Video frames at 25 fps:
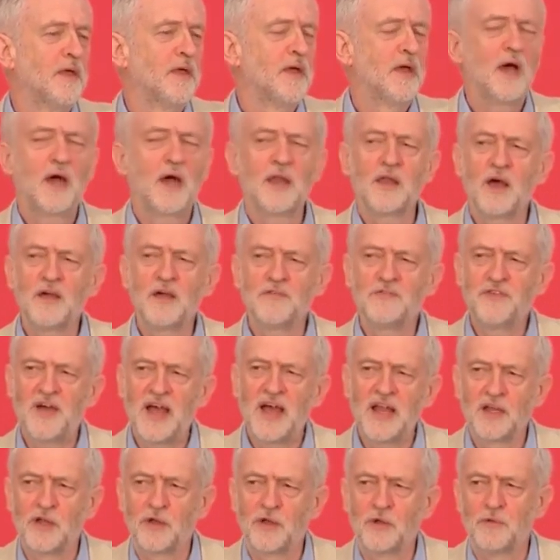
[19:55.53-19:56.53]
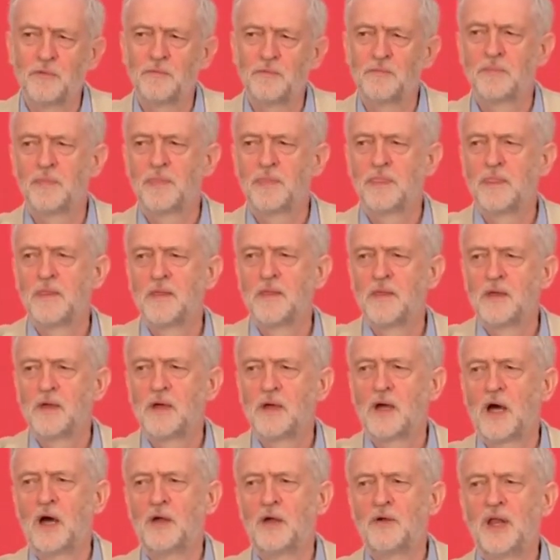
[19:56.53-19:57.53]
And I value
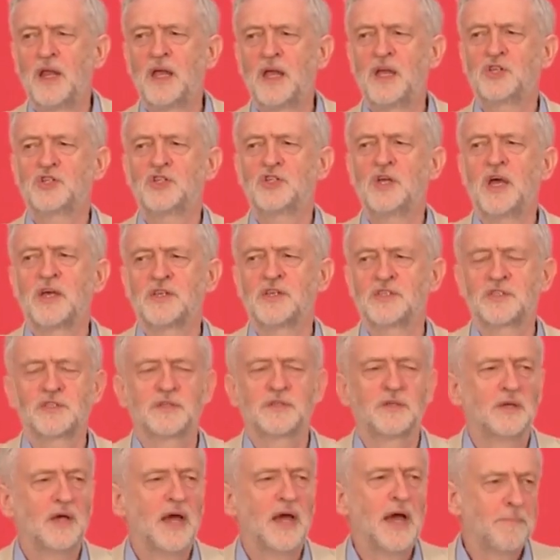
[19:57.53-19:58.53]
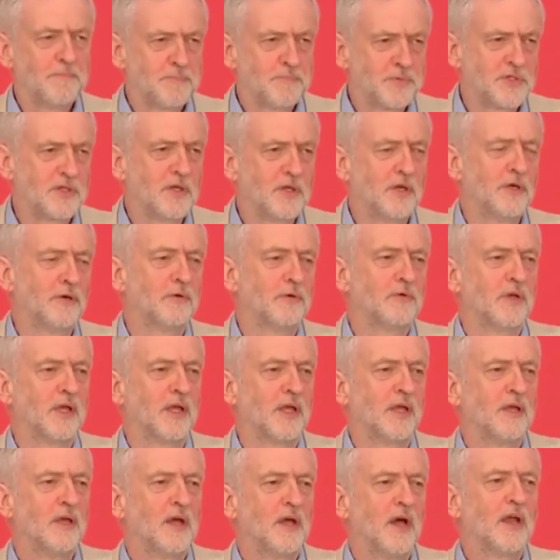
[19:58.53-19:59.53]
our NHS,
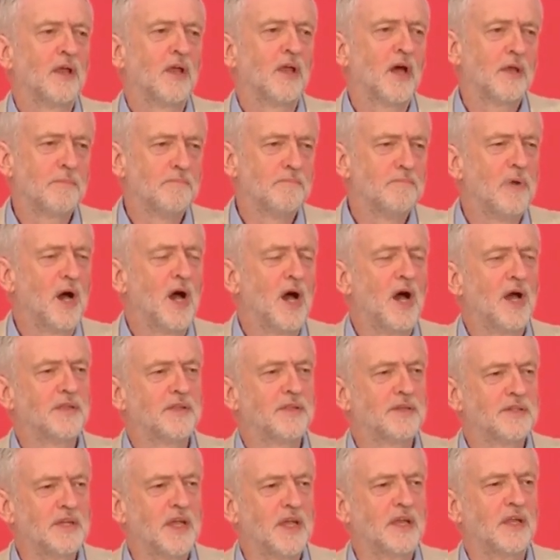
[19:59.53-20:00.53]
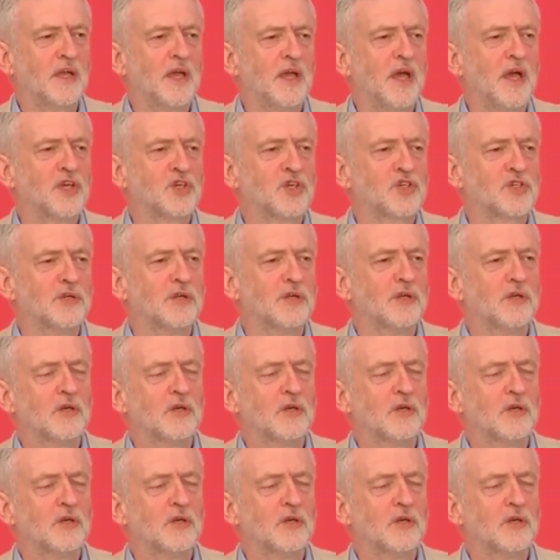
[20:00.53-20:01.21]
absolutely, and I admire the dedication